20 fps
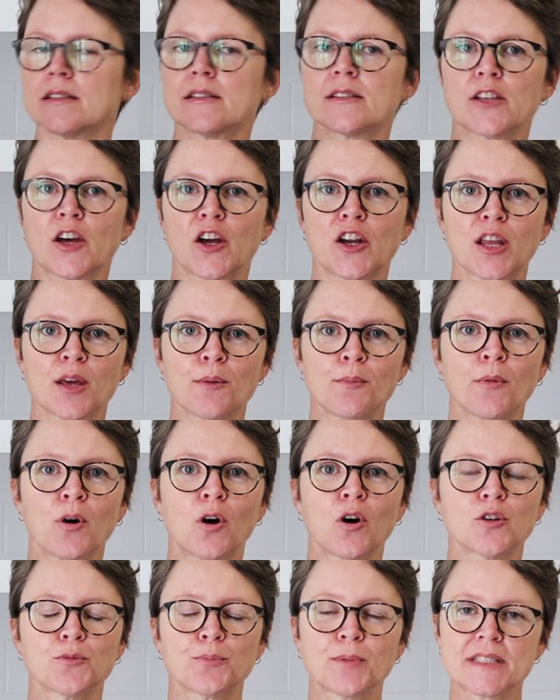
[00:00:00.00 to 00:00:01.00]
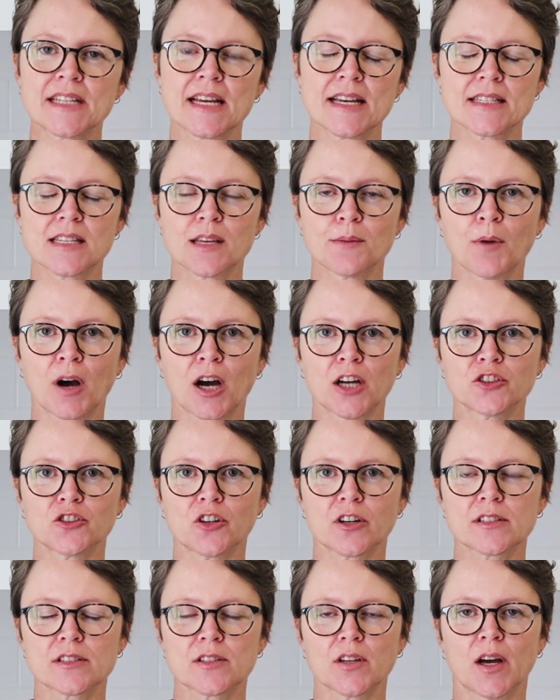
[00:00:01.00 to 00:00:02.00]
sodium or potassium
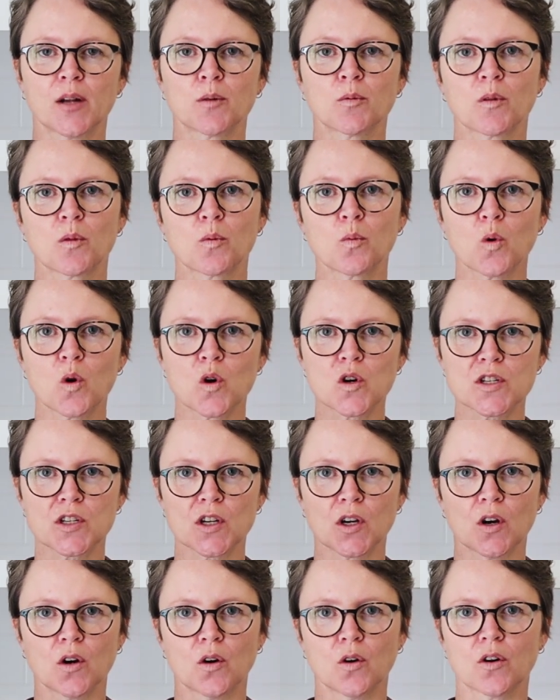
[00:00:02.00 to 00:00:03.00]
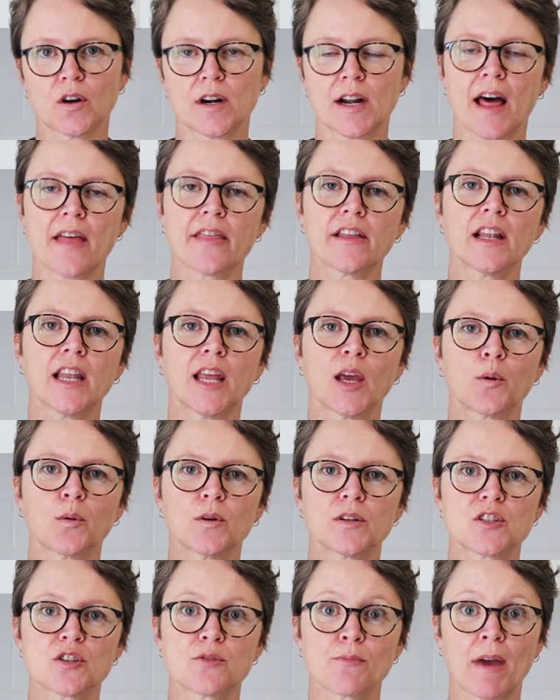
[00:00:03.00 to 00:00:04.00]
hydroxide with water or another
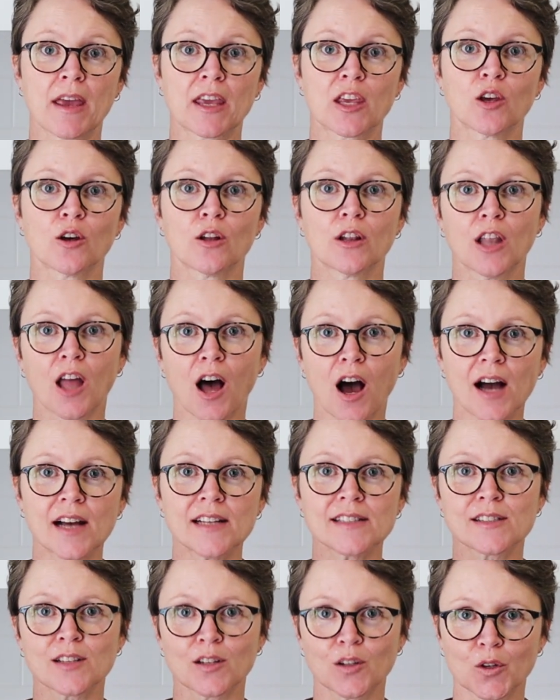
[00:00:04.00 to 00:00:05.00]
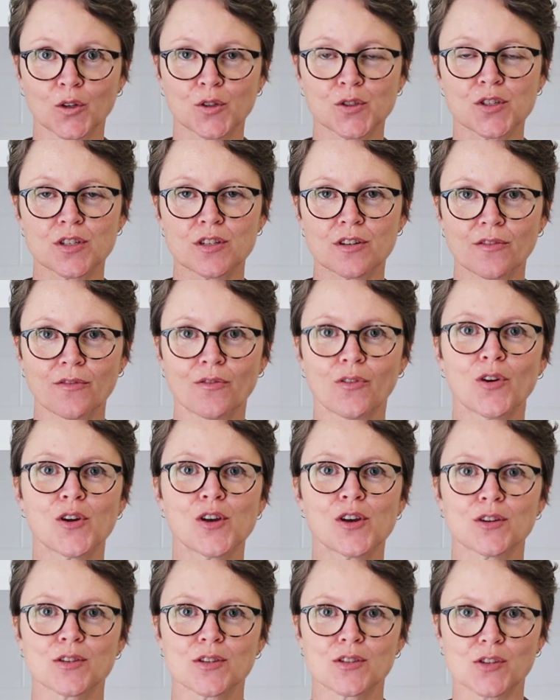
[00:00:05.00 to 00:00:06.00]
liquid to make your lye solution for
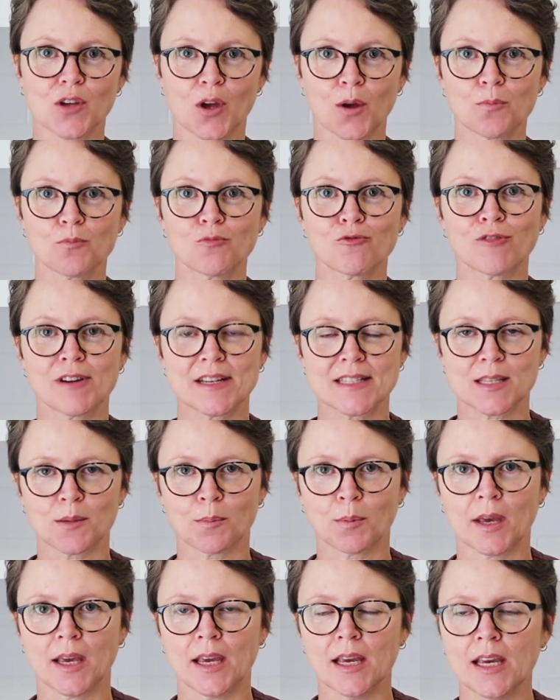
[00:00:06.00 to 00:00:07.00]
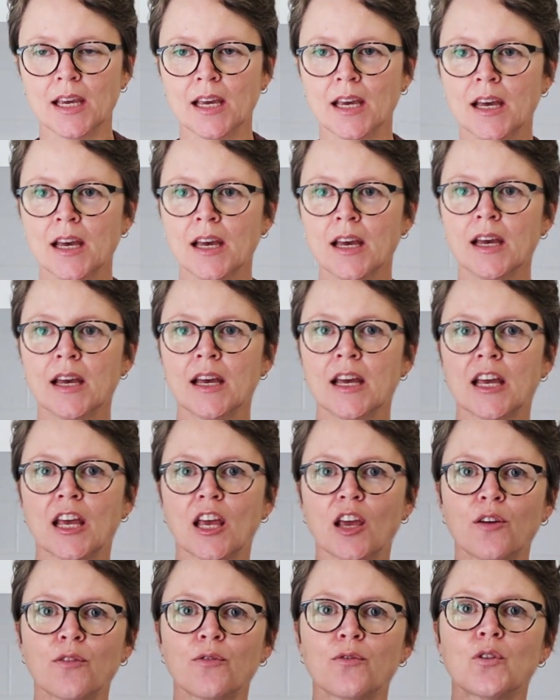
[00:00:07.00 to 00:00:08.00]
your soap recipe,
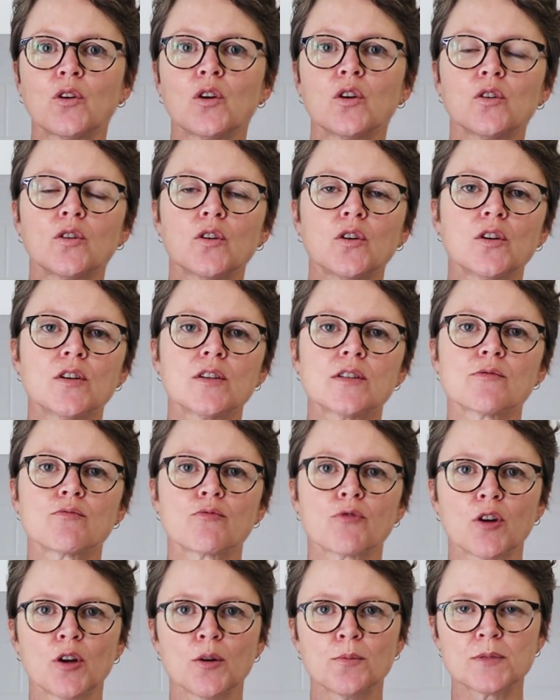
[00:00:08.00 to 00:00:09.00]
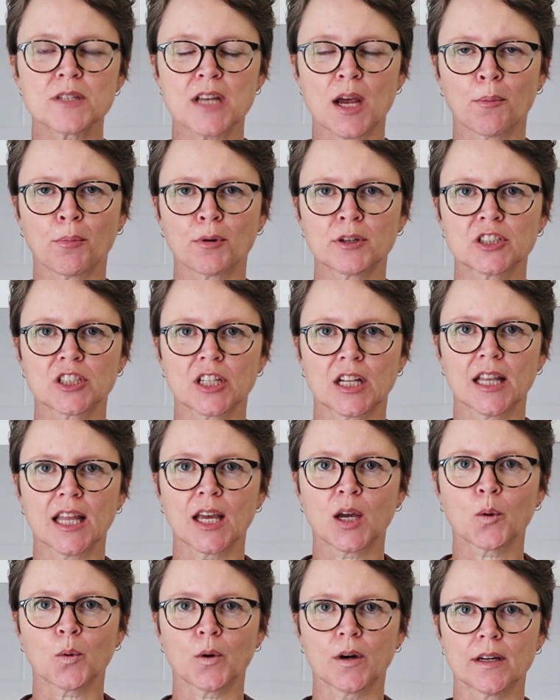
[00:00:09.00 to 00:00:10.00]
if you use room temperature
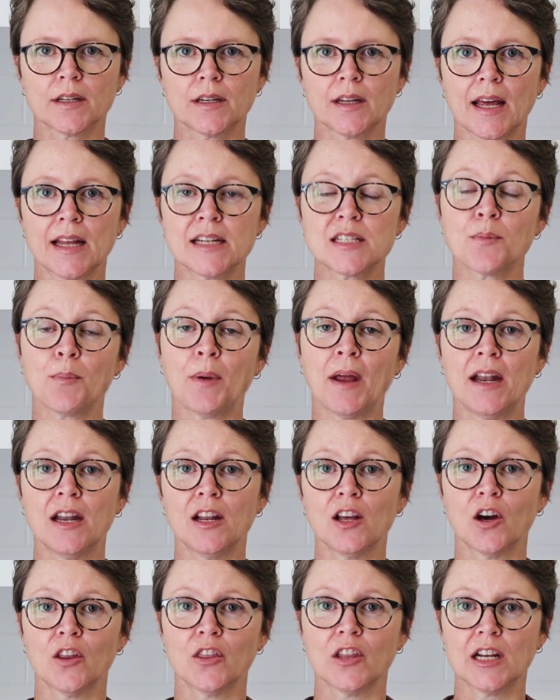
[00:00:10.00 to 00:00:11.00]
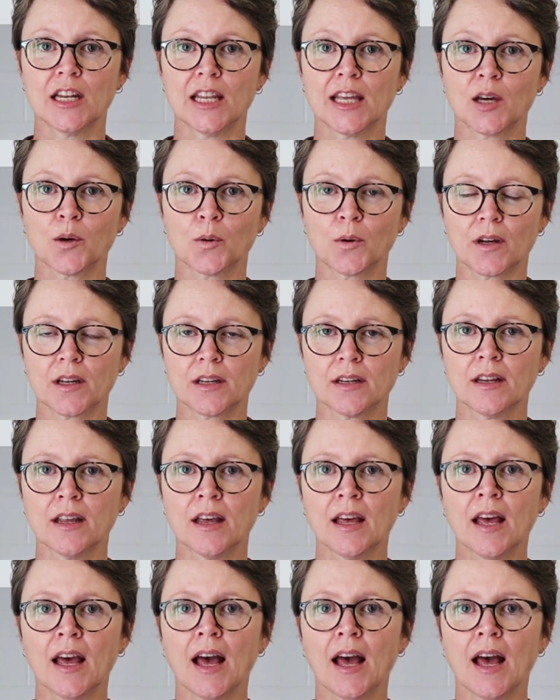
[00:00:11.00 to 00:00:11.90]
liquid, and depending on the liquid,